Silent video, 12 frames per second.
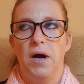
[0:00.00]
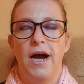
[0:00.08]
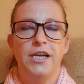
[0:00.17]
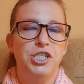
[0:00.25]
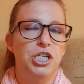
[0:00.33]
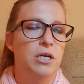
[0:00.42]
But
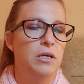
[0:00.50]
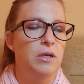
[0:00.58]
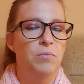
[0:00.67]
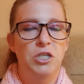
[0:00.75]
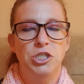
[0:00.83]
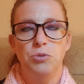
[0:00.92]
Ashley,
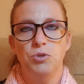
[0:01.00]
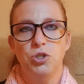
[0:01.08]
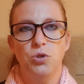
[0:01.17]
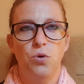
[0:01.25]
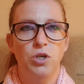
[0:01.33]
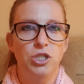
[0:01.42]
when she was
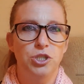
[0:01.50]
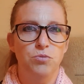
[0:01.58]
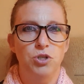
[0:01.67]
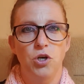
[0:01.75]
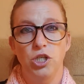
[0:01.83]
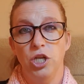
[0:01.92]
talking, she
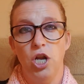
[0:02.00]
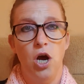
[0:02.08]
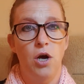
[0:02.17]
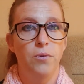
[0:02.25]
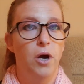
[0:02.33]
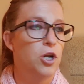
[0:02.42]
was like,
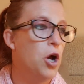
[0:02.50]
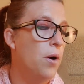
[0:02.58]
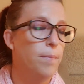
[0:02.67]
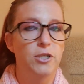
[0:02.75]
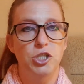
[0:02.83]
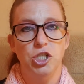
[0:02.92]
I know I
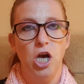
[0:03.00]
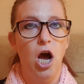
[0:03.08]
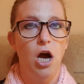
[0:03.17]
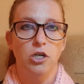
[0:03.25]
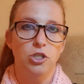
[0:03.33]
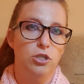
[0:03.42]
punched her
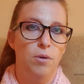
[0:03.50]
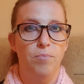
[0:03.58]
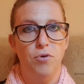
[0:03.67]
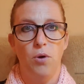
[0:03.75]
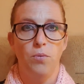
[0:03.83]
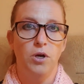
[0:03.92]
hard because I
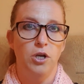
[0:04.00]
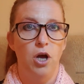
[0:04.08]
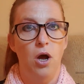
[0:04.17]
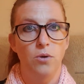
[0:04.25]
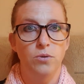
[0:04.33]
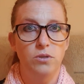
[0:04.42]
broke her
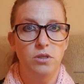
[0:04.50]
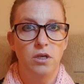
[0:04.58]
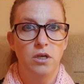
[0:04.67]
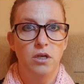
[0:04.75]
nose.